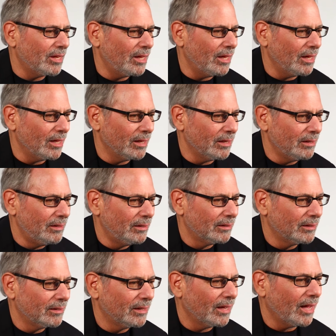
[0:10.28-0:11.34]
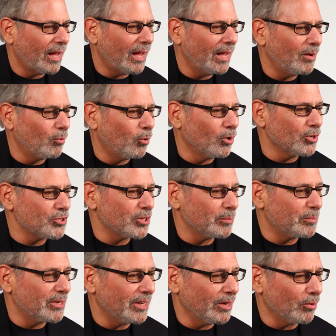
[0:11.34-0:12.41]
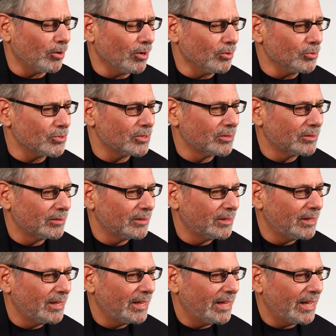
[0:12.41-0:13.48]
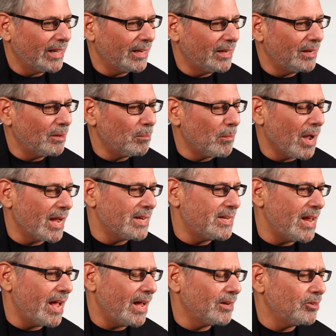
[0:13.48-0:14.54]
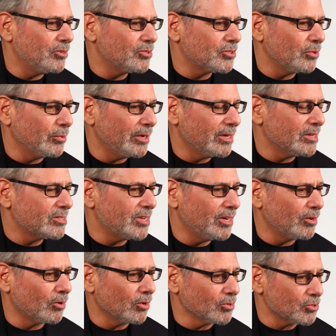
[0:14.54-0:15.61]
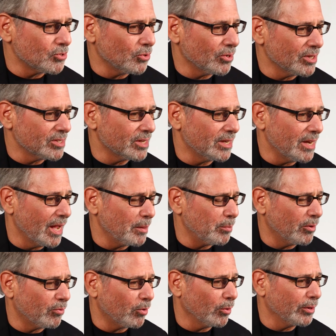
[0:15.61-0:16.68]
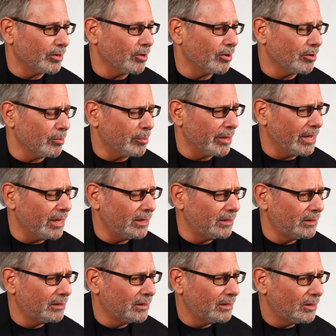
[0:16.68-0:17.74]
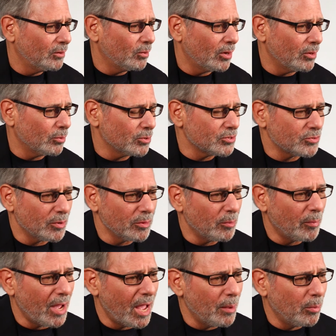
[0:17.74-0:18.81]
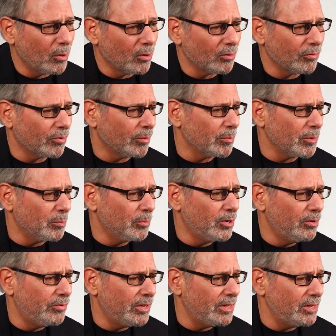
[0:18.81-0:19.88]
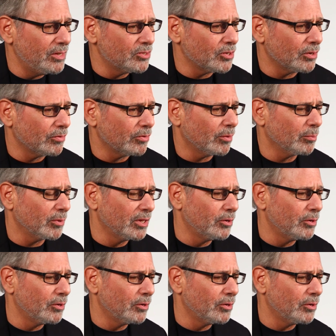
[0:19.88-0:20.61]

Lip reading: a kid, I worshiped heroes. And my dad used to read us hero stories at night before we'd go to bed, whether it was from the Bible or from the movies or from